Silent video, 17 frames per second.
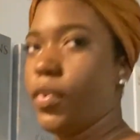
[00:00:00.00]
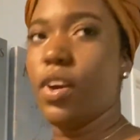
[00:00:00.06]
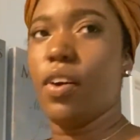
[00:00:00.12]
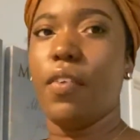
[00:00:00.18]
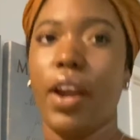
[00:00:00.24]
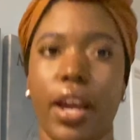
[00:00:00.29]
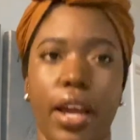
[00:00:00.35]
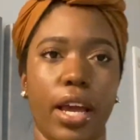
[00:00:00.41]

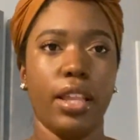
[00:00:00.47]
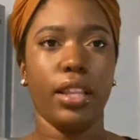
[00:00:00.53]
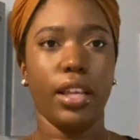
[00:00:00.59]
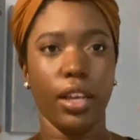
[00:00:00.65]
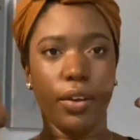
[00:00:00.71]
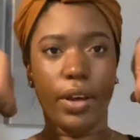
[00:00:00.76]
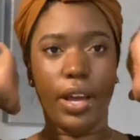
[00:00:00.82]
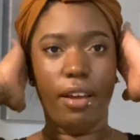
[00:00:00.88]
All right, and there
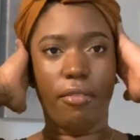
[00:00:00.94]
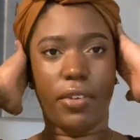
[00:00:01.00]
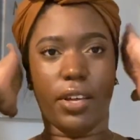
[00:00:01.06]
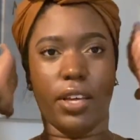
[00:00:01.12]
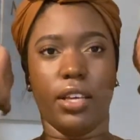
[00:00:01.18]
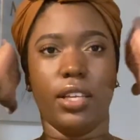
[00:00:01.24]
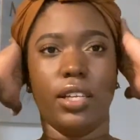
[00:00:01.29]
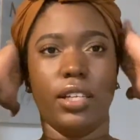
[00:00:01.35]
you have
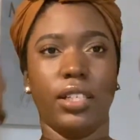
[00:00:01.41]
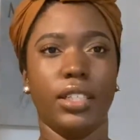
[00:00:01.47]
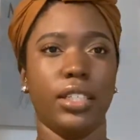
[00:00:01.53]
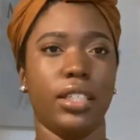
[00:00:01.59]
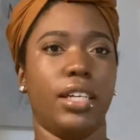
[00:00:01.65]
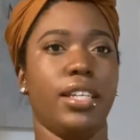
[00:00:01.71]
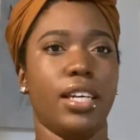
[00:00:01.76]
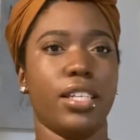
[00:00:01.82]
it.
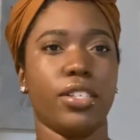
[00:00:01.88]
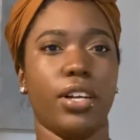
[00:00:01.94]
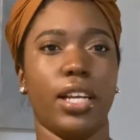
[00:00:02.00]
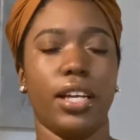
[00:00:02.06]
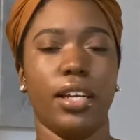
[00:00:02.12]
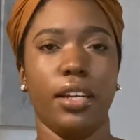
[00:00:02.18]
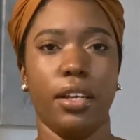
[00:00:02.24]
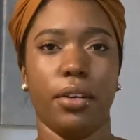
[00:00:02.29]
And that's all
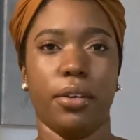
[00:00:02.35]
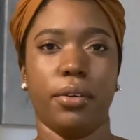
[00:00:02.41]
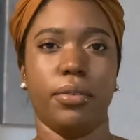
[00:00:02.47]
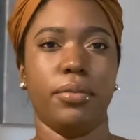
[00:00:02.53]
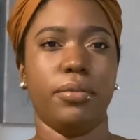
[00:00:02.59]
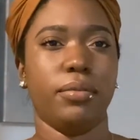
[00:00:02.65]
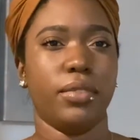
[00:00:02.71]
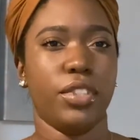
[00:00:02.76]
I do.
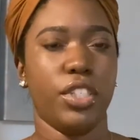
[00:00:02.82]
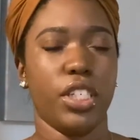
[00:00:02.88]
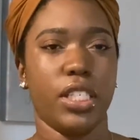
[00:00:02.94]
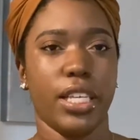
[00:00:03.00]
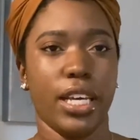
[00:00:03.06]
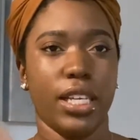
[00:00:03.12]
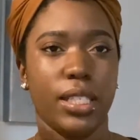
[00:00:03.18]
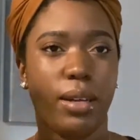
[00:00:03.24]
Just
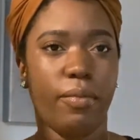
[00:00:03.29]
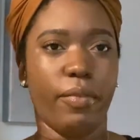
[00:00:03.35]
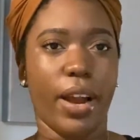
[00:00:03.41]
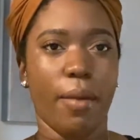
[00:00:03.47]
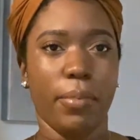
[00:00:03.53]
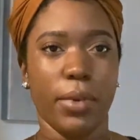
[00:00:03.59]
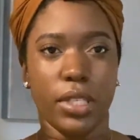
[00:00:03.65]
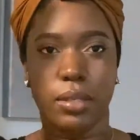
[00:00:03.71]
take some
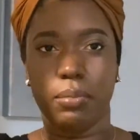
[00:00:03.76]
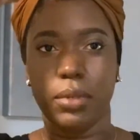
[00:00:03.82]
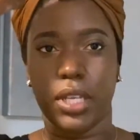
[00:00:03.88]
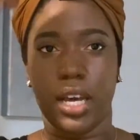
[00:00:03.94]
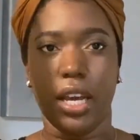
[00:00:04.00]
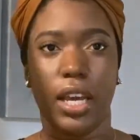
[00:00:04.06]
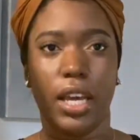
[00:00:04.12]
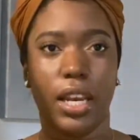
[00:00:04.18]
wrappers,
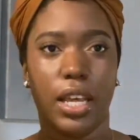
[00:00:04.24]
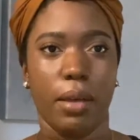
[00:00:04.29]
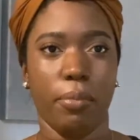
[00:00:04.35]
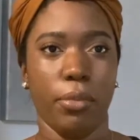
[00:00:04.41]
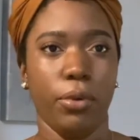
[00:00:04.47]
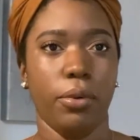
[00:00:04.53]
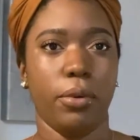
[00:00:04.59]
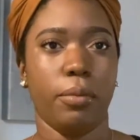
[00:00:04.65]
tuck in,
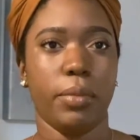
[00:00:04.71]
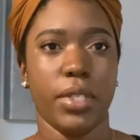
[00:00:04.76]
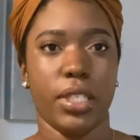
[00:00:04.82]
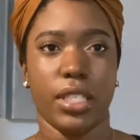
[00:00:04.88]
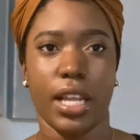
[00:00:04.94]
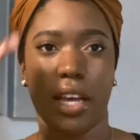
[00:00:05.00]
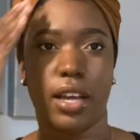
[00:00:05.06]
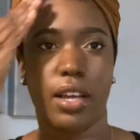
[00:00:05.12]
and boom.
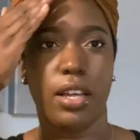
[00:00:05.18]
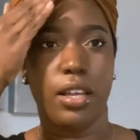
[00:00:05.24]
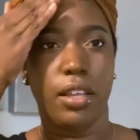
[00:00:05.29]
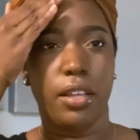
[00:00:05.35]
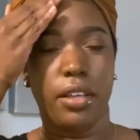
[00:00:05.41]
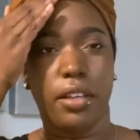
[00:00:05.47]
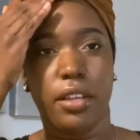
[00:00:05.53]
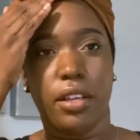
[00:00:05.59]
It's like
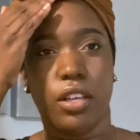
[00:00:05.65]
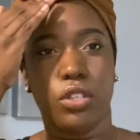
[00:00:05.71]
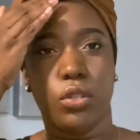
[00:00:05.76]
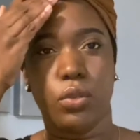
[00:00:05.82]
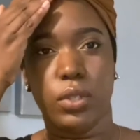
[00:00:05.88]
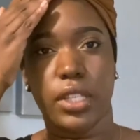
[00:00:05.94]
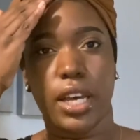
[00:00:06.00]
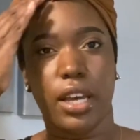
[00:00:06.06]
a
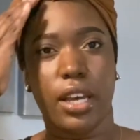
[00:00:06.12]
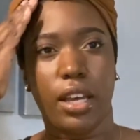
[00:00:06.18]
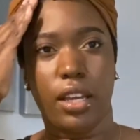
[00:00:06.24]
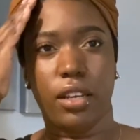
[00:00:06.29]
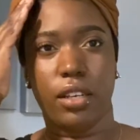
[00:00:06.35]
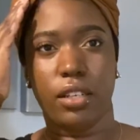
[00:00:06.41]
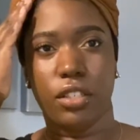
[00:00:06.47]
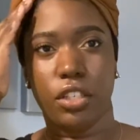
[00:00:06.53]

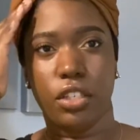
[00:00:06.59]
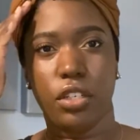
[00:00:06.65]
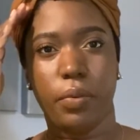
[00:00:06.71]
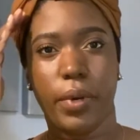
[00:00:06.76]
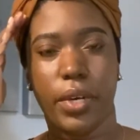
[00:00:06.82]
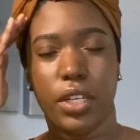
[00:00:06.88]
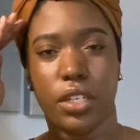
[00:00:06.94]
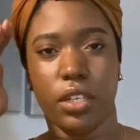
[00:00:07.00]
2-second
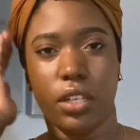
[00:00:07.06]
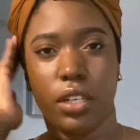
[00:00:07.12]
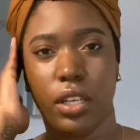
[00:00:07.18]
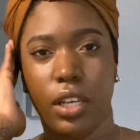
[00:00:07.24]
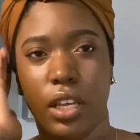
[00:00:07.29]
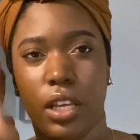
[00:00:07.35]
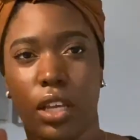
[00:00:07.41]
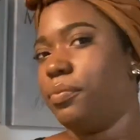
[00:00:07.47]
situation.
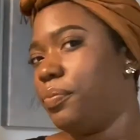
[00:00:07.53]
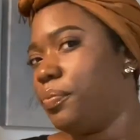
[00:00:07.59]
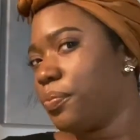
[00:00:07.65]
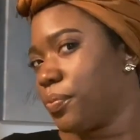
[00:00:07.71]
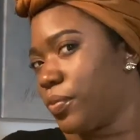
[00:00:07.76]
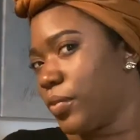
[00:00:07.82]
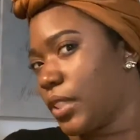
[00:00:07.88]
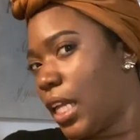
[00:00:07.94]

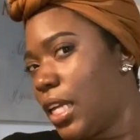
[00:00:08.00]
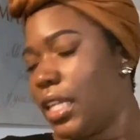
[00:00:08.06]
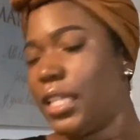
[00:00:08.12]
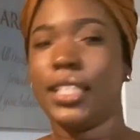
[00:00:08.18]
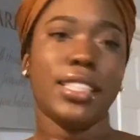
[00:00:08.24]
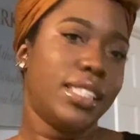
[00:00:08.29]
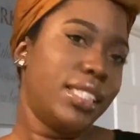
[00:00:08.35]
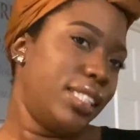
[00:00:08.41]

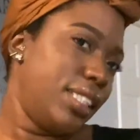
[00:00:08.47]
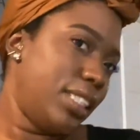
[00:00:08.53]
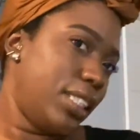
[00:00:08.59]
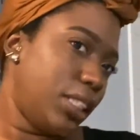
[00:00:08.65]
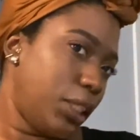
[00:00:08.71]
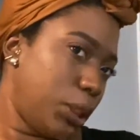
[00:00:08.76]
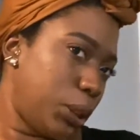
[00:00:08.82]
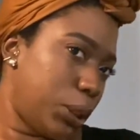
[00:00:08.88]

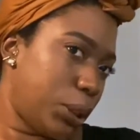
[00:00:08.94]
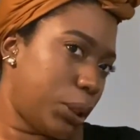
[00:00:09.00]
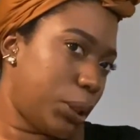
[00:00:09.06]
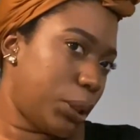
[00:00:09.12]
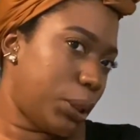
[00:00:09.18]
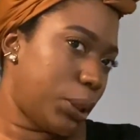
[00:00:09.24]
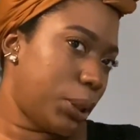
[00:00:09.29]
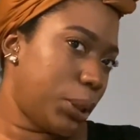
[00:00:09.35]
Yes,
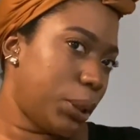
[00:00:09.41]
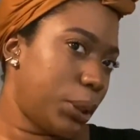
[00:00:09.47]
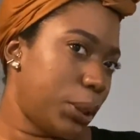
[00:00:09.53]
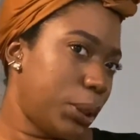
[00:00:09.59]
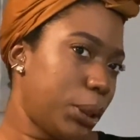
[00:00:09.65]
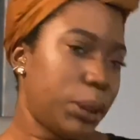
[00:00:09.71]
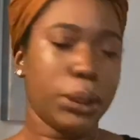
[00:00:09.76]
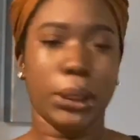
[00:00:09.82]

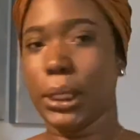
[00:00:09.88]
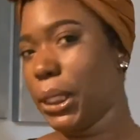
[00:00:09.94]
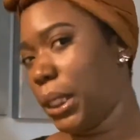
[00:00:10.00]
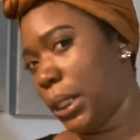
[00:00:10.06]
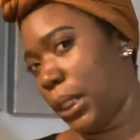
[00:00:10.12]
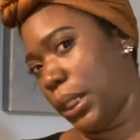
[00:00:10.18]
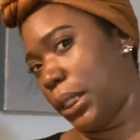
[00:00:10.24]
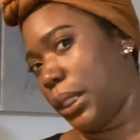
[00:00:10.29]

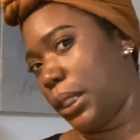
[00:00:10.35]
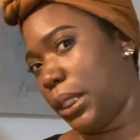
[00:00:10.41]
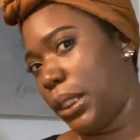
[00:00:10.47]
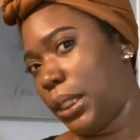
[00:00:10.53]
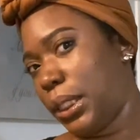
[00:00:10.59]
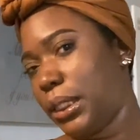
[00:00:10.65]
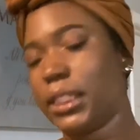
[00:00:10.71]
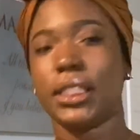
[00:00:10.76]

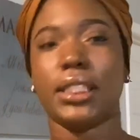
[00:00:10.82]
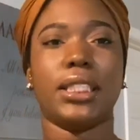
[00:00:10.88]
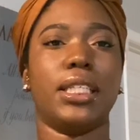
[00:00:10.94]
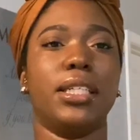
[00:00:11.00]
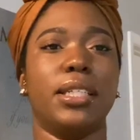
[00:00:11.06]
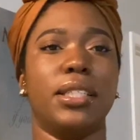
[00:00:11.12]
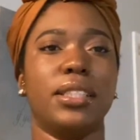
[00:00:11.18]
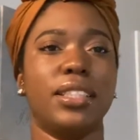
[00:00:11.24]
yes.
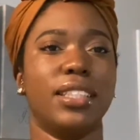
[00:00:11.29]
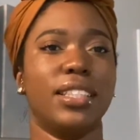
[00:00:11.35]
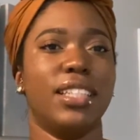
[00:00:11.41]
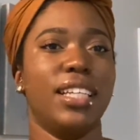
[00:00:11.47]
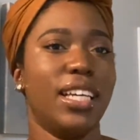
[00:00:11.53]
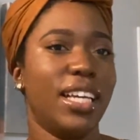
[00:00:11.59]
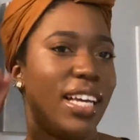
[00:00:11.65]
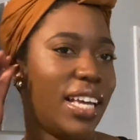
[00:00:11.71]

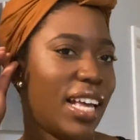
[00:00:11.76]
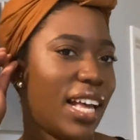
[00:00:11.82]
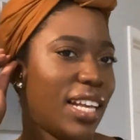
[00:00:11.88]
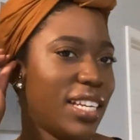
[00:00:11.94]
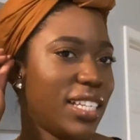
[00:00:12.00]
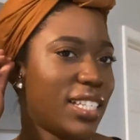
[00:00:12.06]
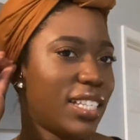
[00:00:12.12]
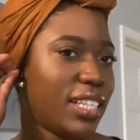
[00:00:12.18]
I
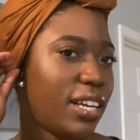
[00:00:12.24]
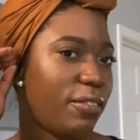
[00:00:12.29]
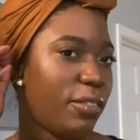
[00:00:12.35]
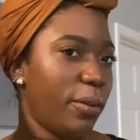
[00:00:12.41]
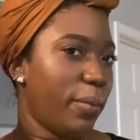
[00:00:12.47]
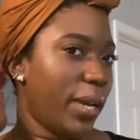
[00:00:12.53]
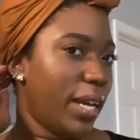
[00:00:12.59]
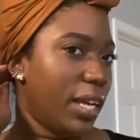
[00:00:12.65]
just love
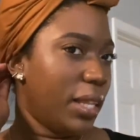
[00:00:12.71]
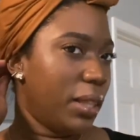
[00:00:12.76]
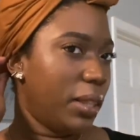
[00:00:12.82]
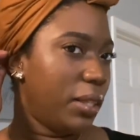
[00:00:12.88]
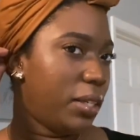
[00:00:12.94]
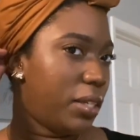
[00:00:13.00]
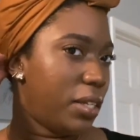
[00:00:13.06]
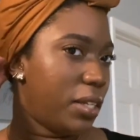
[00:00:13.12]
the way it
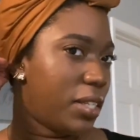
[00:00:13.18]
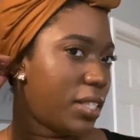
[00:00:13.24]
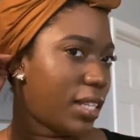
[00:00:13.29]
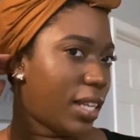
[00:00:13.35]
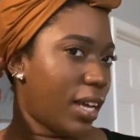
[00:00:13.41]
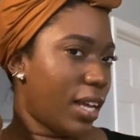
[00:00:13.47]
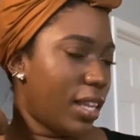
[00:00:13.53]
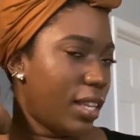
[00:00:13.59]
looks.
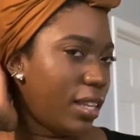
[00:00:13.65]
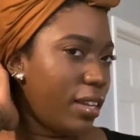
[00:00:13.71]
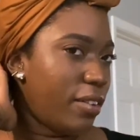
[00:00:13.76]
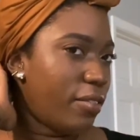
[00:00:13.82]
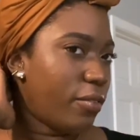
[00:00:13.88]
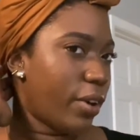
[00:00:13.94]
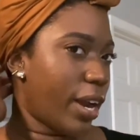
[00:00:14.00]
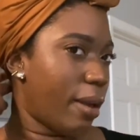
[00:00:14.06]
Like, I
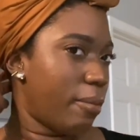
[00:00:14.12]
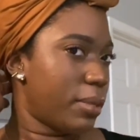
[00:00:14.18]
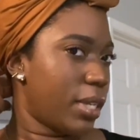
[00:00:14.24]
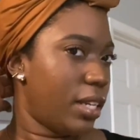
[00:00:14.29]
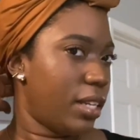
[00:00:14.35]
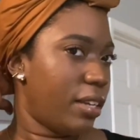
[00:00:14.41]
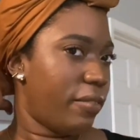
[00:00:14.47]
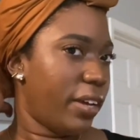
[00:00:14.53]
love wraps.
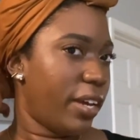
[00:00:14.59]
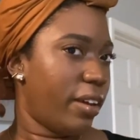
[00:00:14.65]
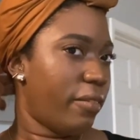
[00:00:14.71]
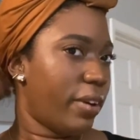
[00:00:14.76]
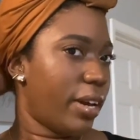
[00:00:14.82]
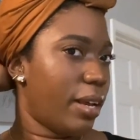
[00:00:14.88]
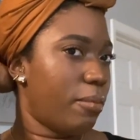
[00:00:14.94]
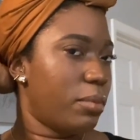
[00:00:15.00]
I love head
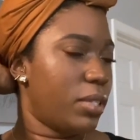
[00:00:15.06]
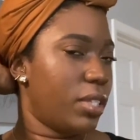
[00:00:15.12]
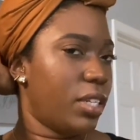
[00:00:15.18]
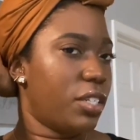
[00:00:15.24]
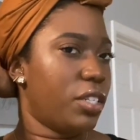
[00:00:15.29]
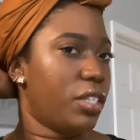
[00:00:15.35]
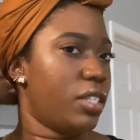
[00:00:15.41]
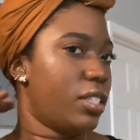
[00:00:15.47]
wraps. They're
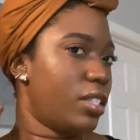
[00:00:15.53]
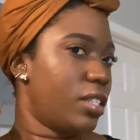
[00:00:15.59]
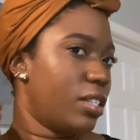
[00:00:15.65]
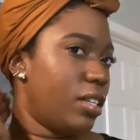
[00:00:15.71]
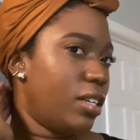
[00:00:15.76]
just